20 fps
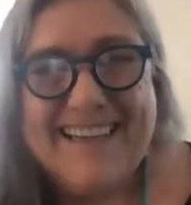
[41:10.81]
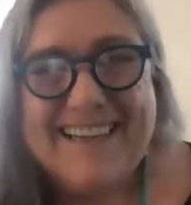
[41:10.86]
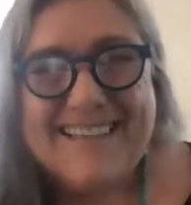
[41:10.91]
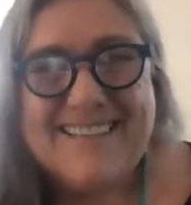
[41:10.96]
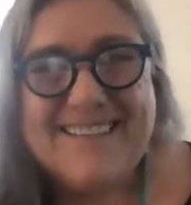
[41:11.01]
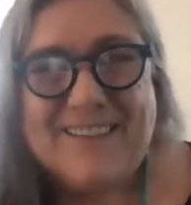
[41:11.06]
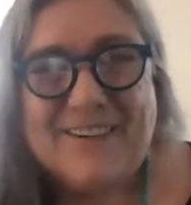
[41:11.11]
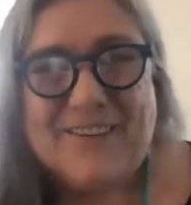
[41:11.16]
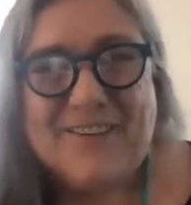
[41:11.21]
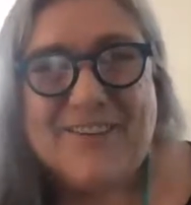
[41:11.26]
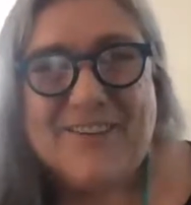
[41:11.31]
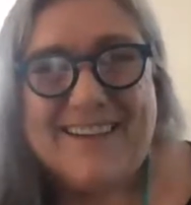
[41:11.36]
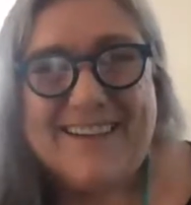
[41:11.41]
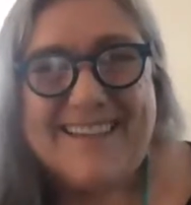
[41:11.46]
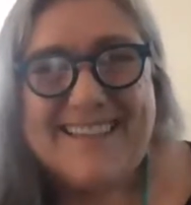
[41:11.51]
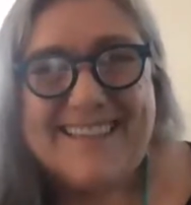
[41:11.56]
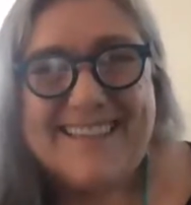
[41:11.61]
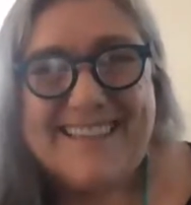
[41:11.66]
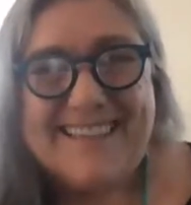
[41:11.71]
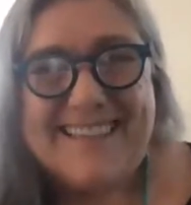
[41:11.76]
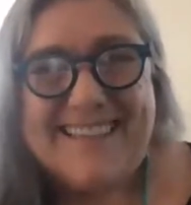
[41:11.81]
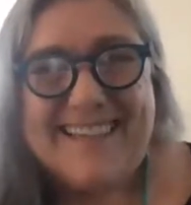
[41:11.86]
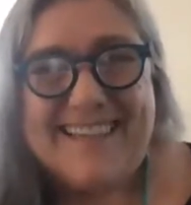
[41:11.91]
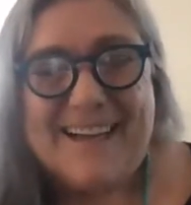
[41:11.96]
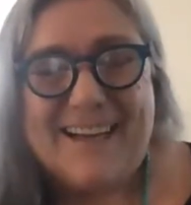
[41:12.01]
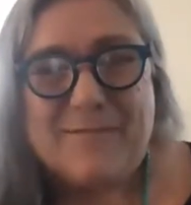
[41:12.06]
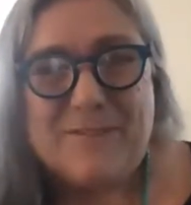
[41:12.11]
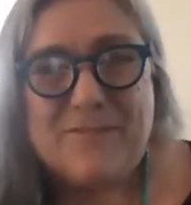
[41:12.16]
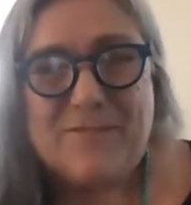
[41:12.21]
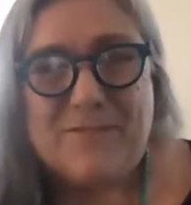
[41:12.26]
So she
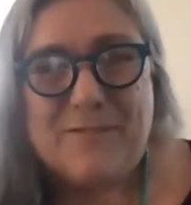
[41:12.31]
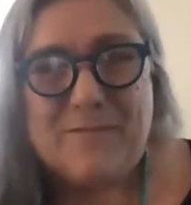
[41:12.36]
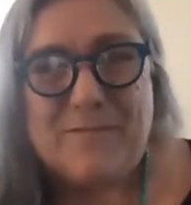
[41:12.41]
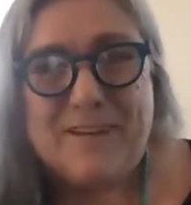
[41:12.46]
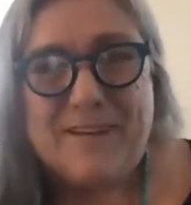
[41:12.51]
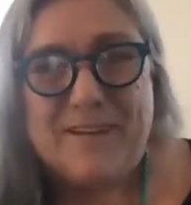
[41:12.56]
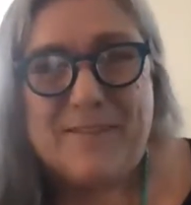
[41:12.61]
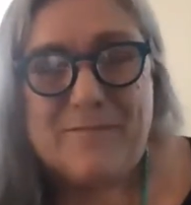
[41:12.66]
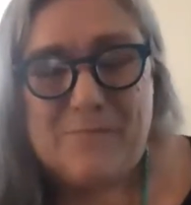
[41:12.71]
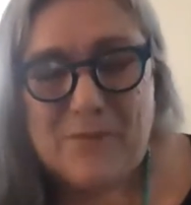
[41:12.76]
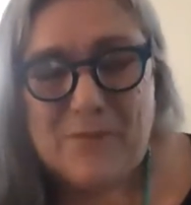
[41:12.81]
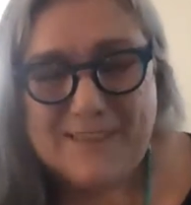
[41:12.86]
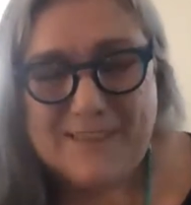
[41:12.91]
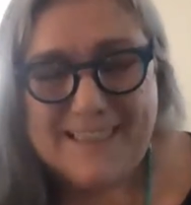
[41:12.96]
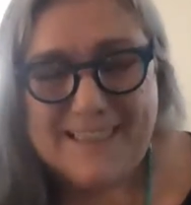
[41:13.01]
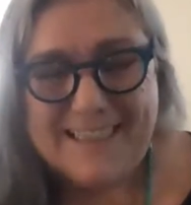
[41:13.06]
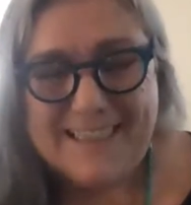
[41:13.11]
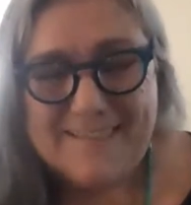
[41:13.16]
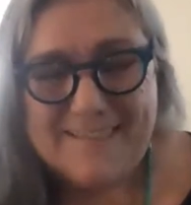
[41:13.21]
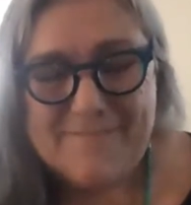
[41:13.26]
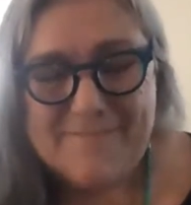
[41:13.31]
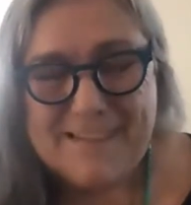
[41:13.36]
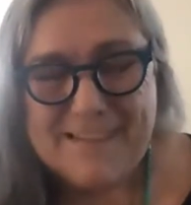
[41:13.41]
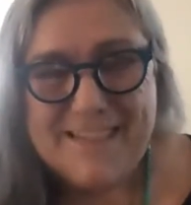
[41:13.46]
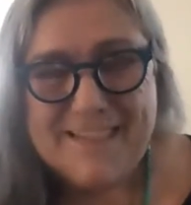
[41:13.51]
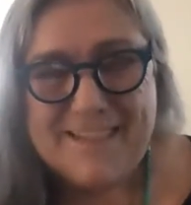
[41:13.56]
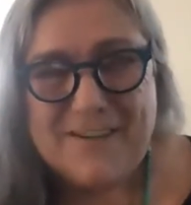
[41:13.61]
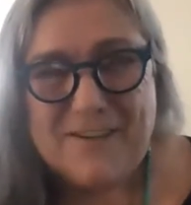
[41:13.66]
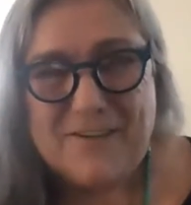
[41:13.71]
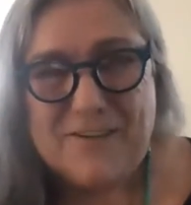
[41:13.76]
comes from a
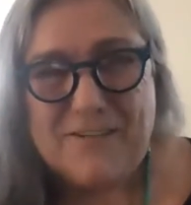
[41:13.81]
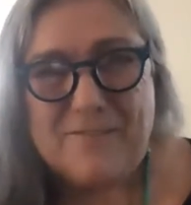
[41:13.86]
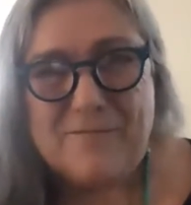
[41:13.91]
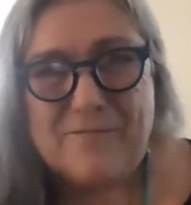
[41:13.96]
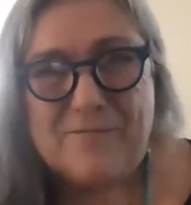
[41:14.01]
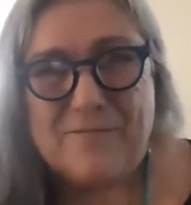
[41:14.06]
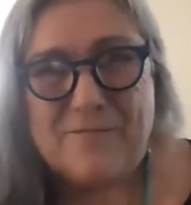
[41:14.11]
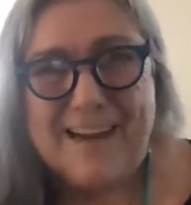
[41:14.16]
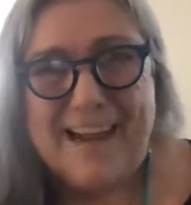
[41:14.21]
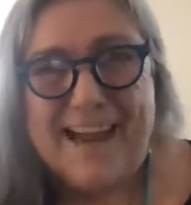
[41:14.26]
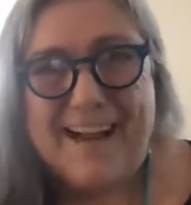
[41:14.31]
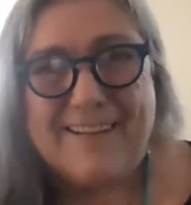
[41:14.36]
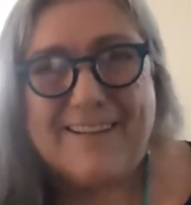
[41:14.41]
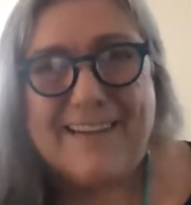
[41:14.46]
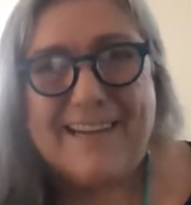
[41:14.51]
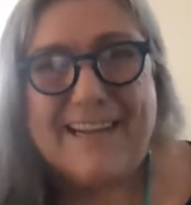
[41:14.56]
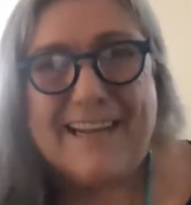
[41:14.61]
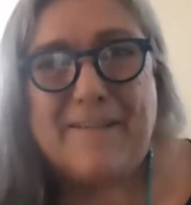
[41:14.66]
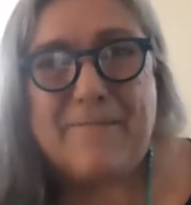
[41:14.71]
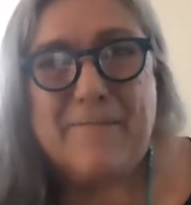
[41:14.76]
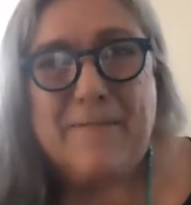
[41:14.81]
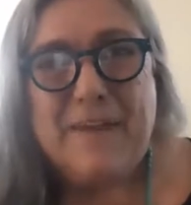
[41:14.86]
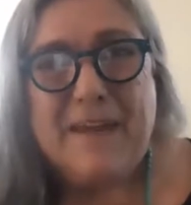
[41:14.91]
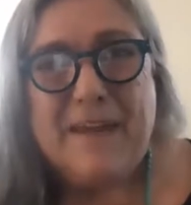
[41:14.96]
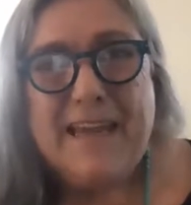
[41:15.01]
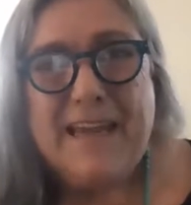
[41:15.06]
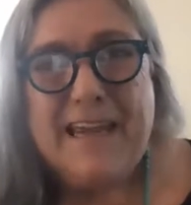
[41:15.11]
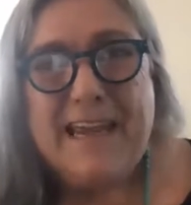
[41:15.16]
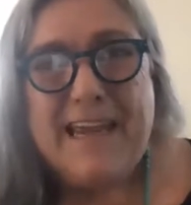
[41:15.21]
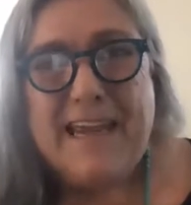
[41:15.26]
multi-dimensional reality,
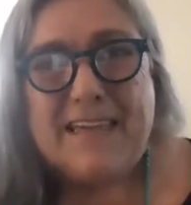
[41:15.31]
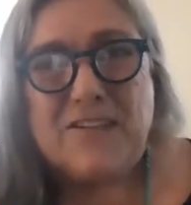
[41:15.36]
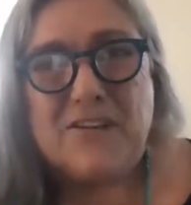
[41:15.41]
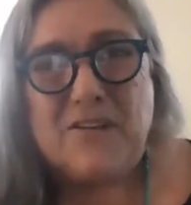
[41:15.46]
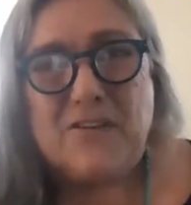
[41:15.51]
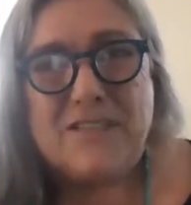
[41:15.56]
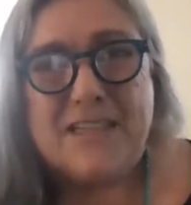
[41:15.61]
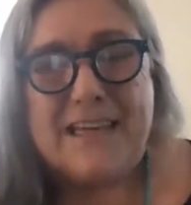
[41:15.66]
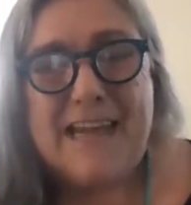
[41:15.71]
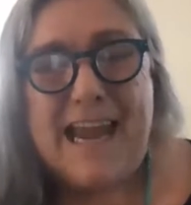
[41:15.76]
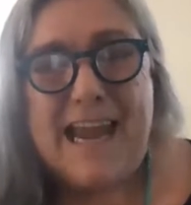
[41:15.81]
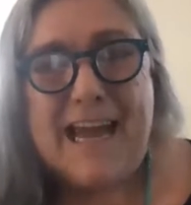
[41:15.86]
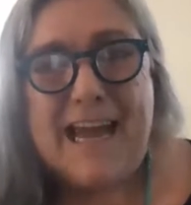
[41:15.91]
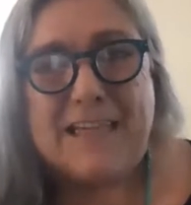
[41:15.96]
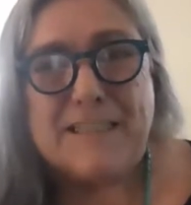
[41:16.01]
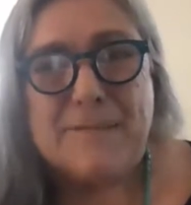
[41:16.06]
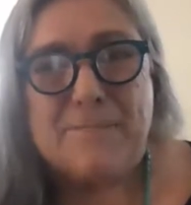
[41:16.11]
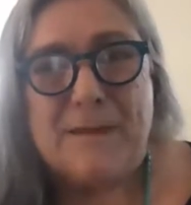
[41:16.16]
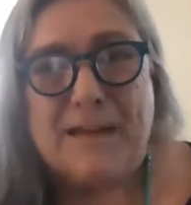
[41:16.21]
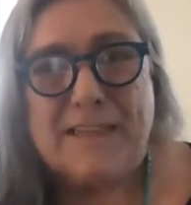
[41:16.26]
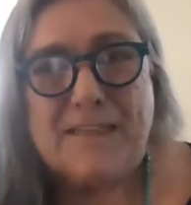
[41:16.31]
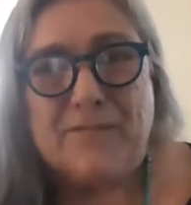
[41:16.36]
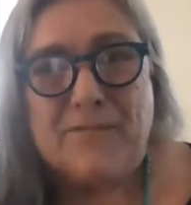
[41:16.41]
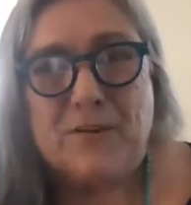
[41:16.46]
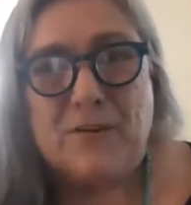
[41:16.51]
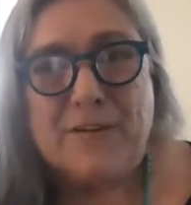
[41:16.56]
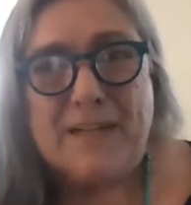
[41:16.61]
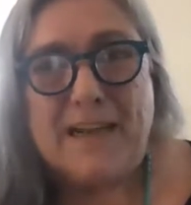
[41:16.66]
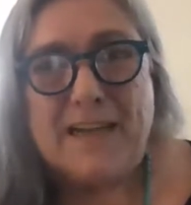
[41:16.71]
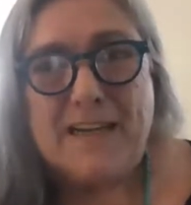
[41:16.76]
and there's an aspect of
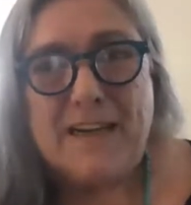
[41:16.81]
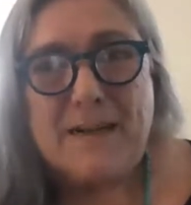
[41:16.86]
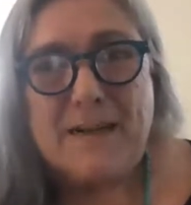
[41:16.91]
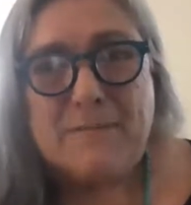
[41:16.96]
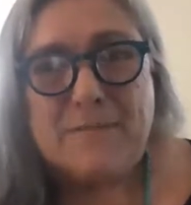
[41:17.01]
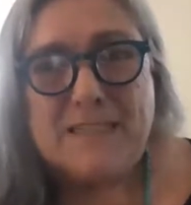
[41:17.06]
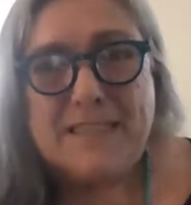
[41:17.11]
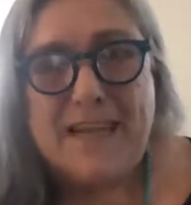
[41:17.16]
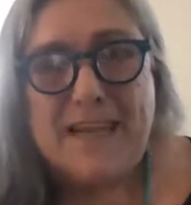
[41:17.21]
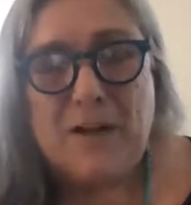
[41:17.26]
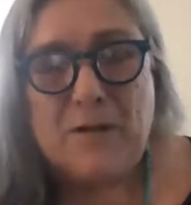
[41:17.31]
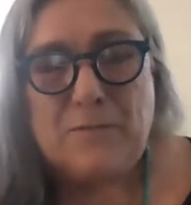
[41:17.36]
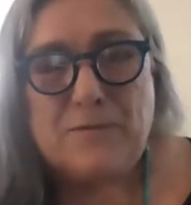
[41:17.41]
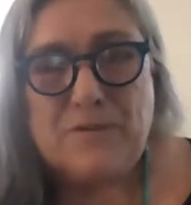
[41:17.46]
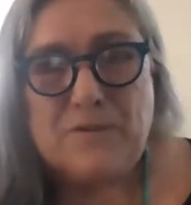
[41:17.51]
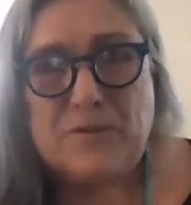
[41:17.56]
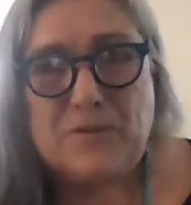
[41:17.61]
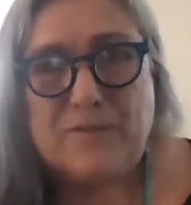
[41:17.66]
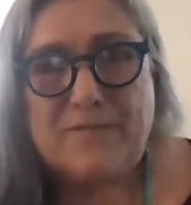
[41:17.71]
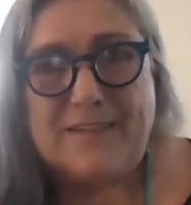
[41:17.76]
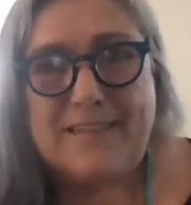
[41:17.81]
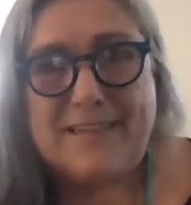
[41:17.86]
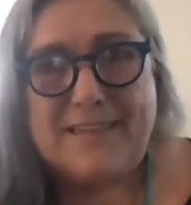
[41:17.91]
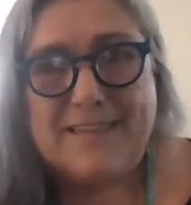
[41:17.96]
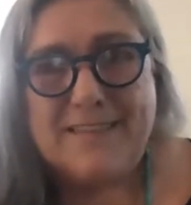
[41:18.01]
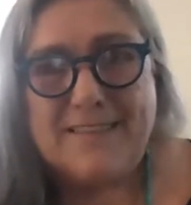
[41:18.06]
her that comes to help serve us.